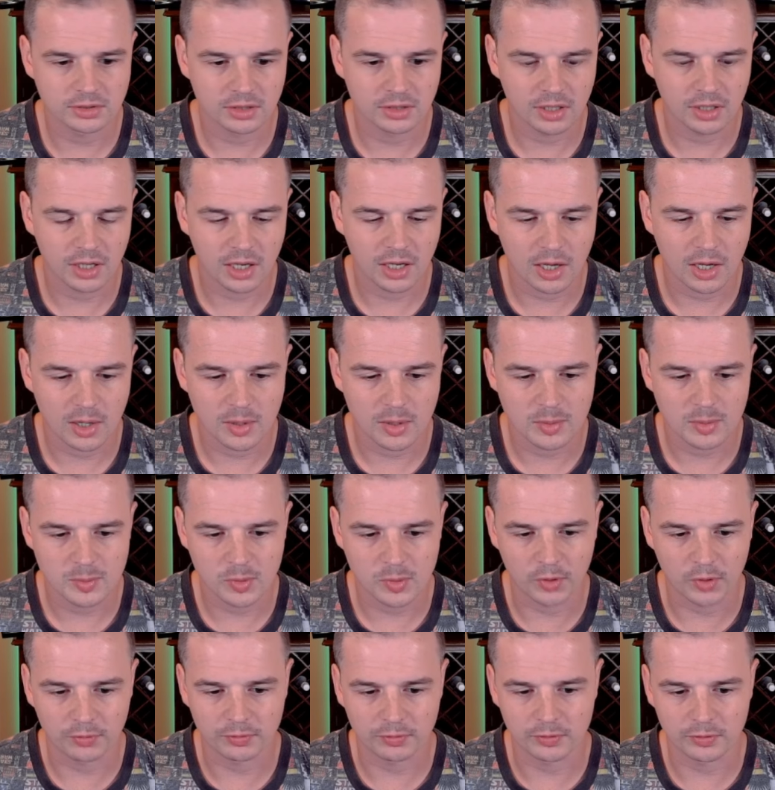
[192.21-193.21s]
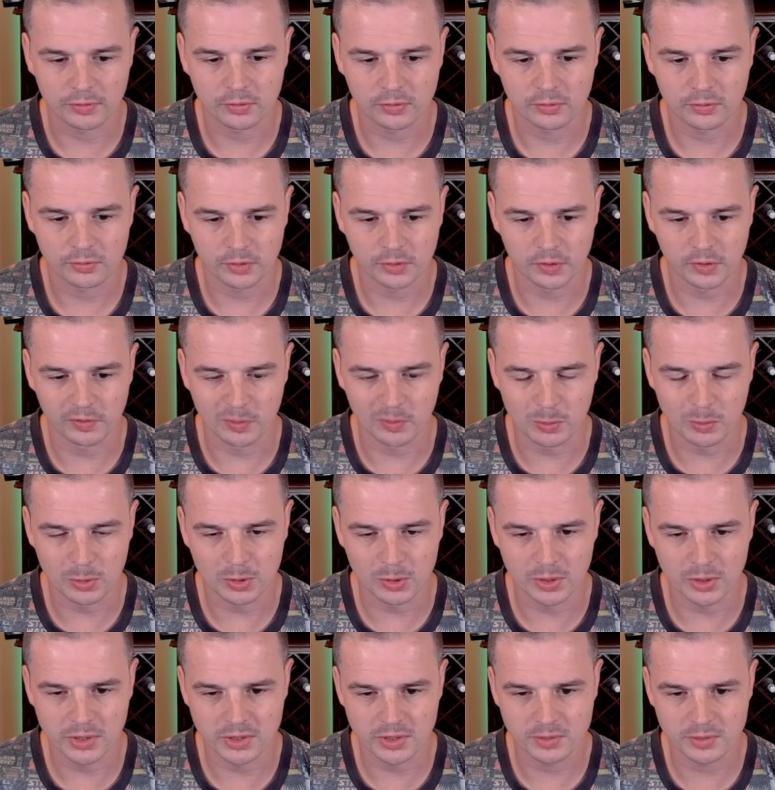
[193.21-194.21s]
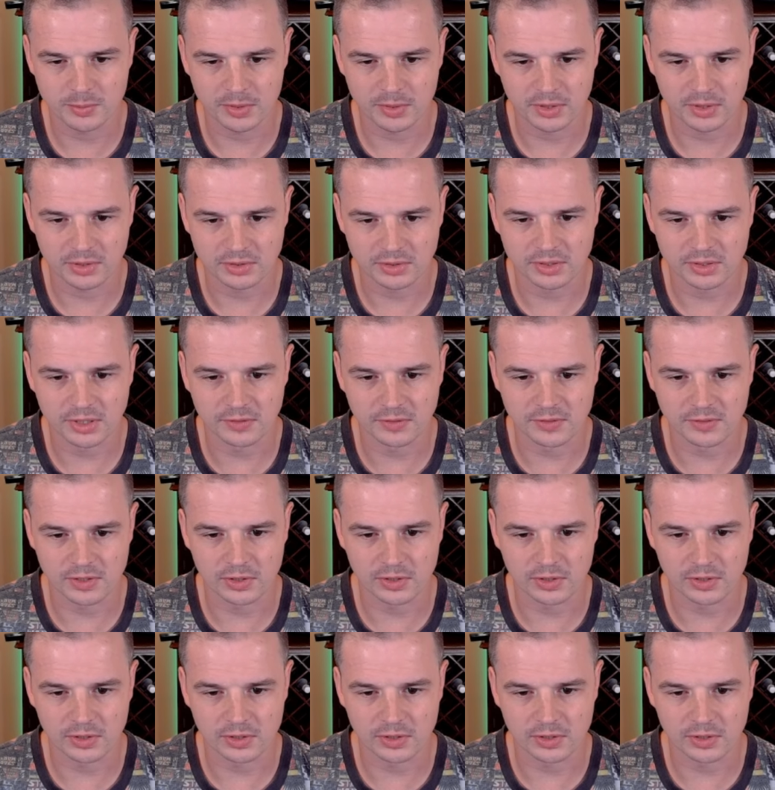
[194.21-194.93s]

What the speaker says: off of Floofy Paws because it gives you